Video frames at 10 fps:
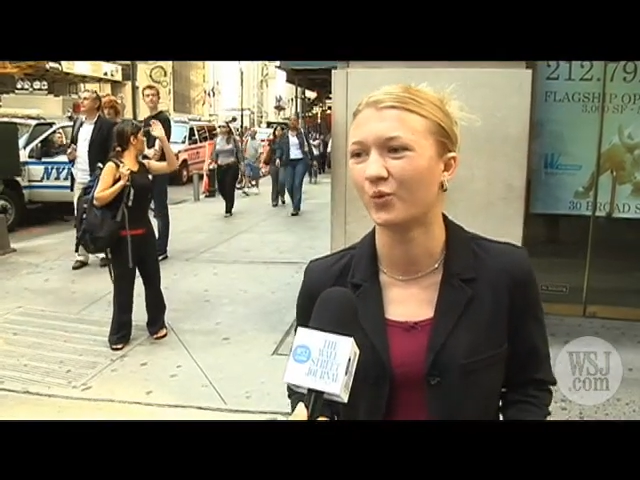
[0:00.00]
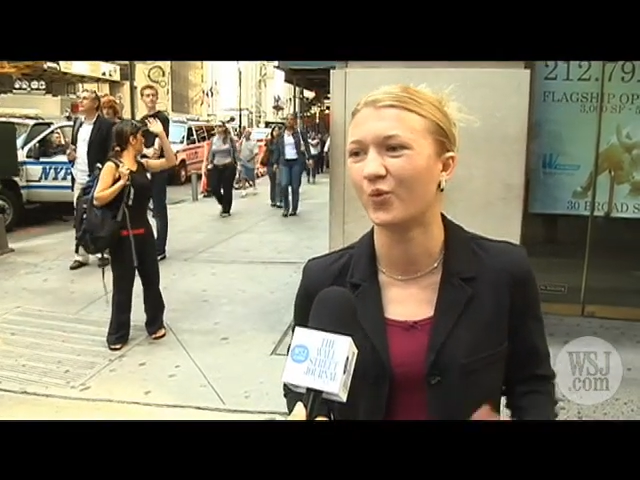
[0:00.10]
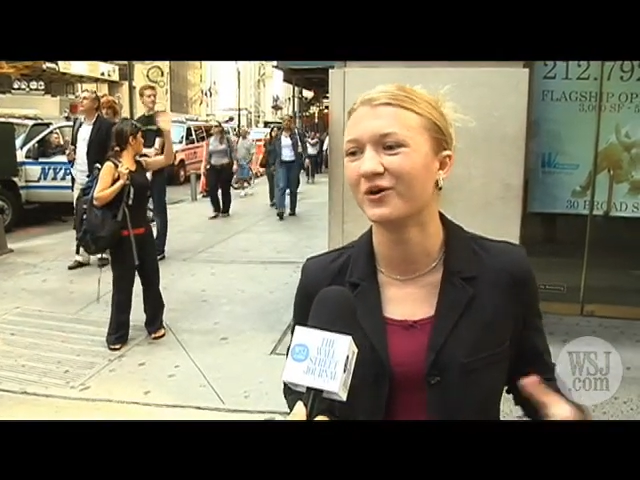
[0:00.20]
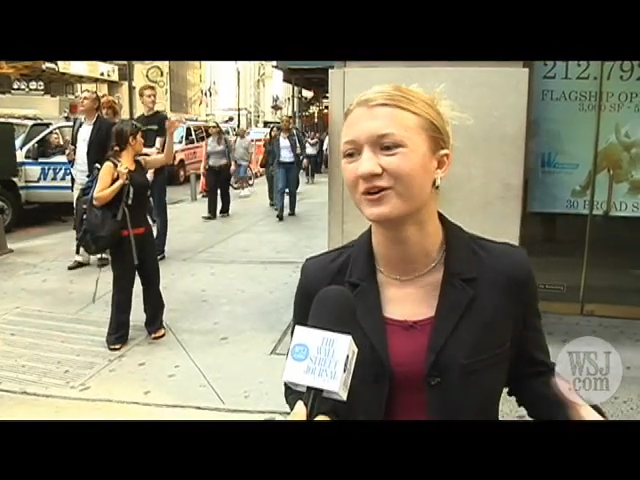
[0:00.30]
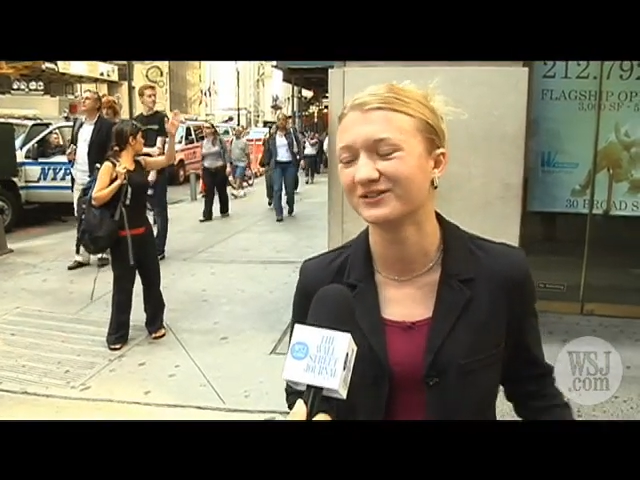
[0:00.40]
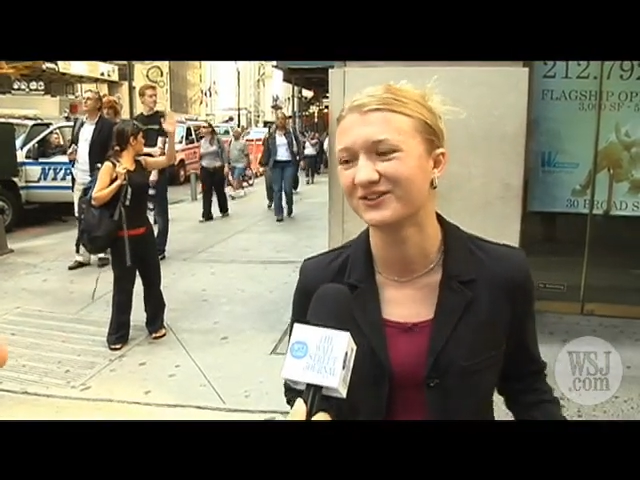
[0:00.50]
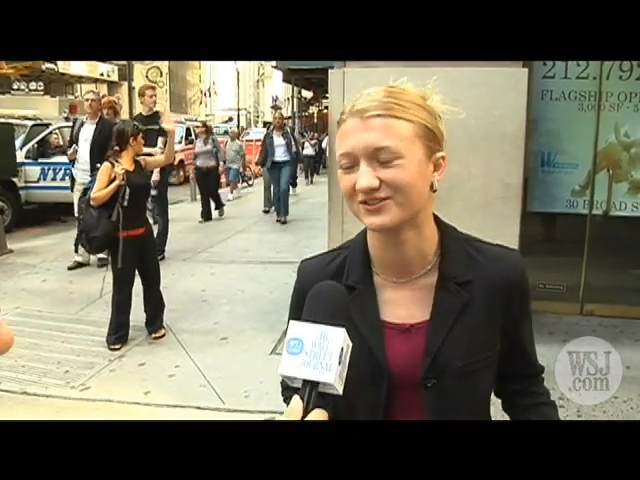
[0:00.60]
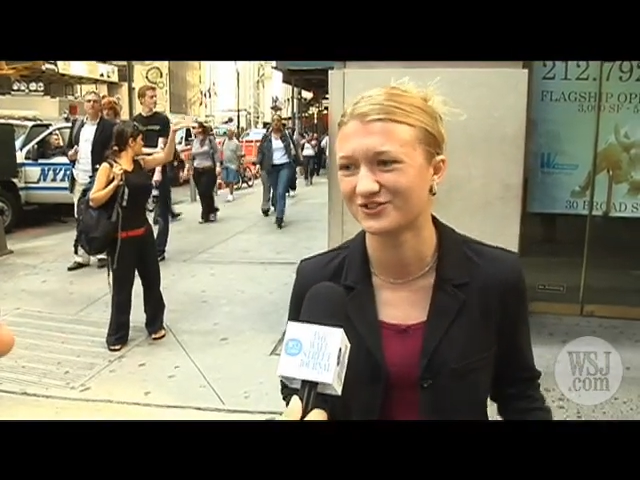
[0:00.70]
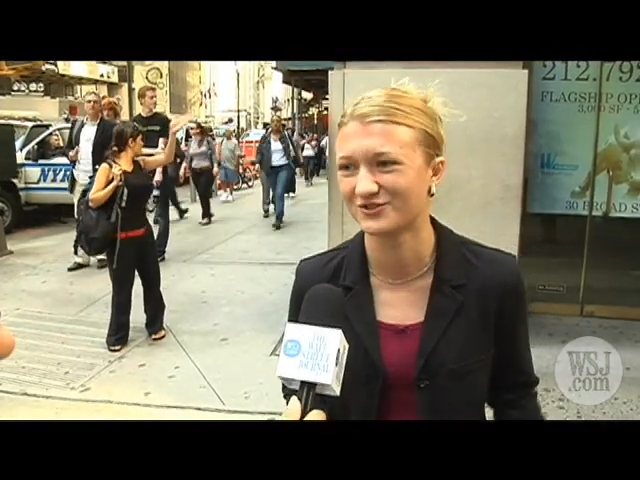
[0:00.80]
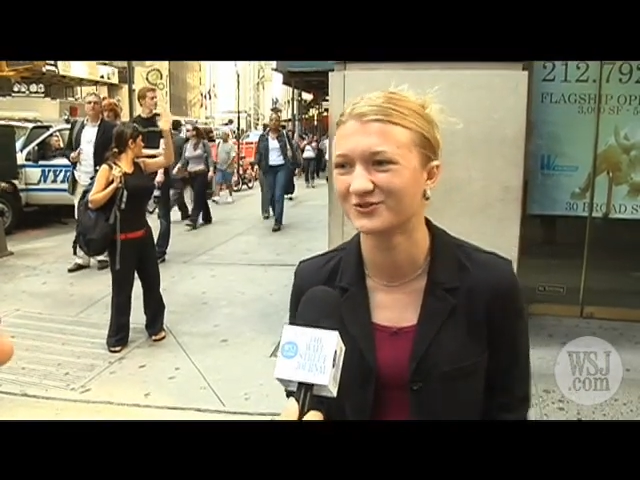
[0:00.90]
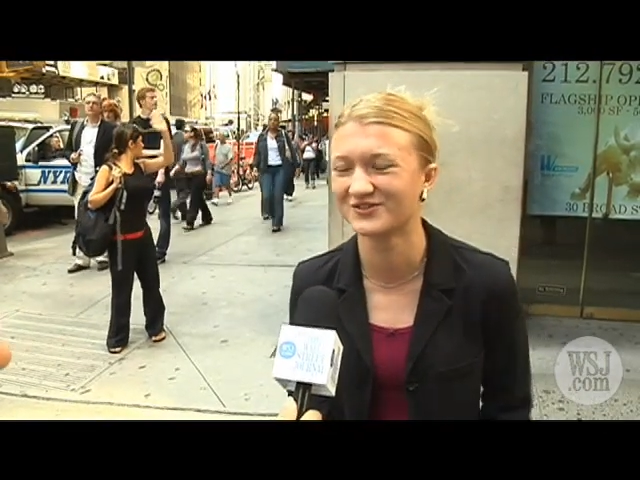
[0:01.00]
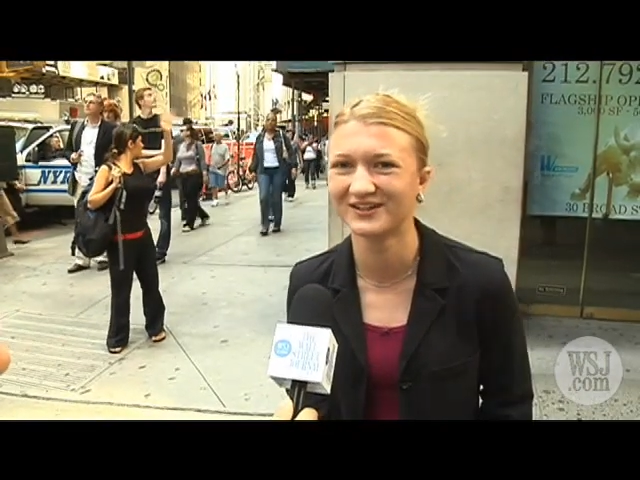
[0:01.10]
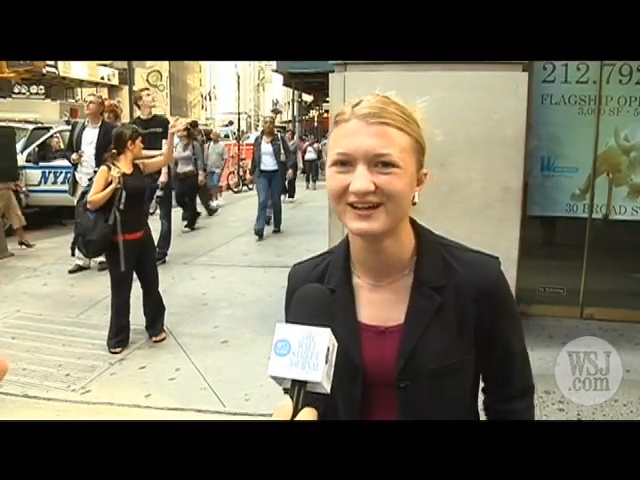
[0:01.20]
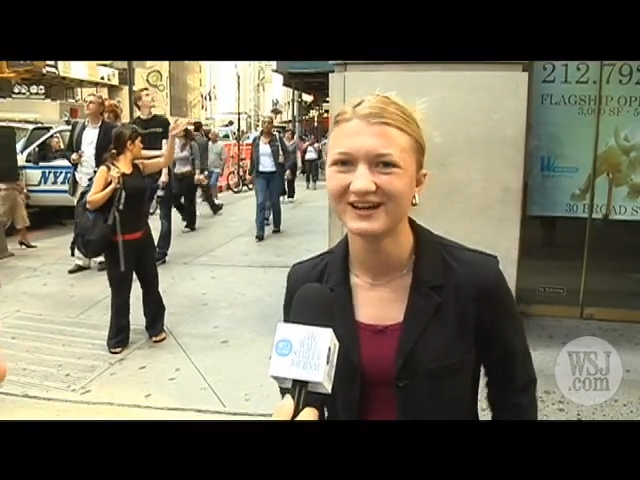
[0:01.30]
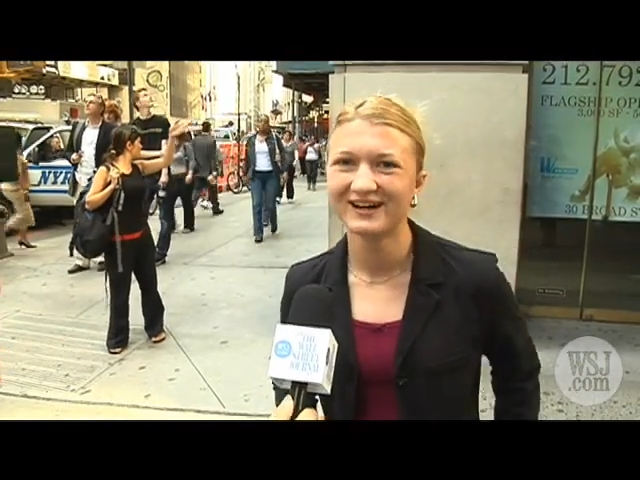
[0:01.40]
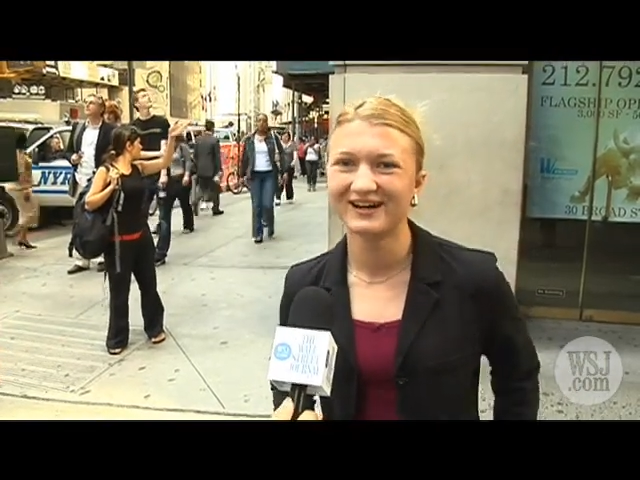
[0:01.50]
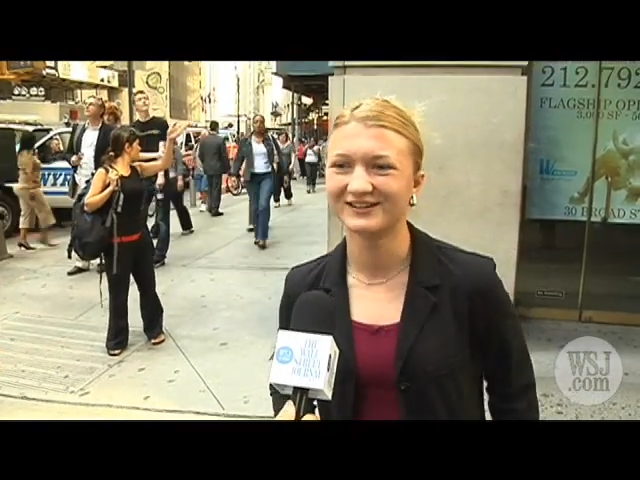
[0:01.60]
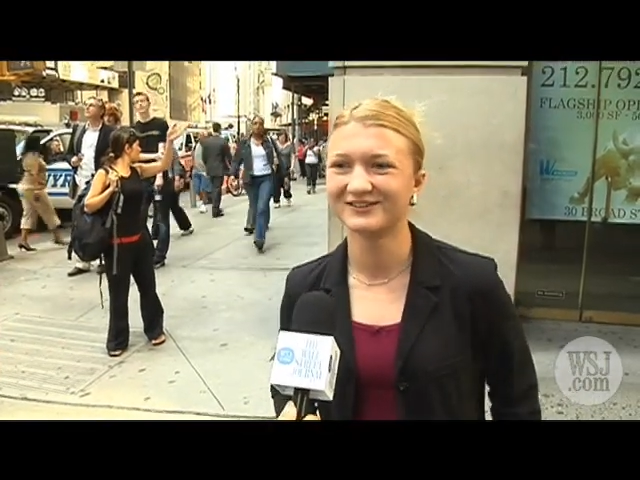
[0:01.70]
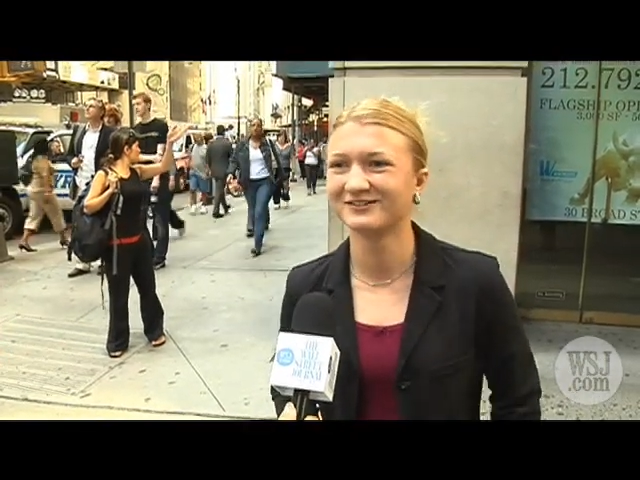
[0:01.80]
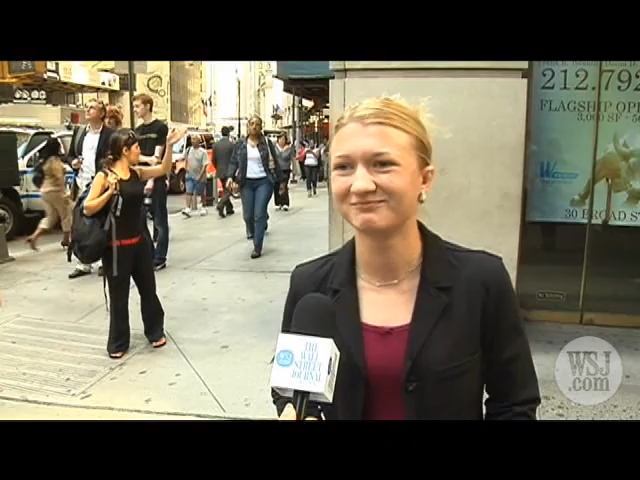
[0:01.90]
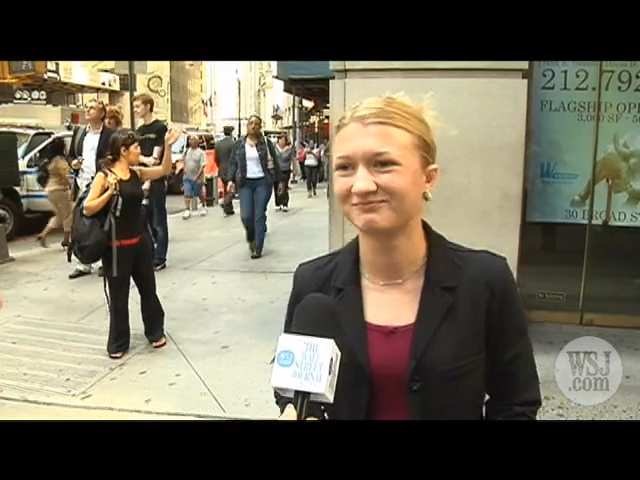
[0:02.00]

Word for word: walk on these shoes. I don't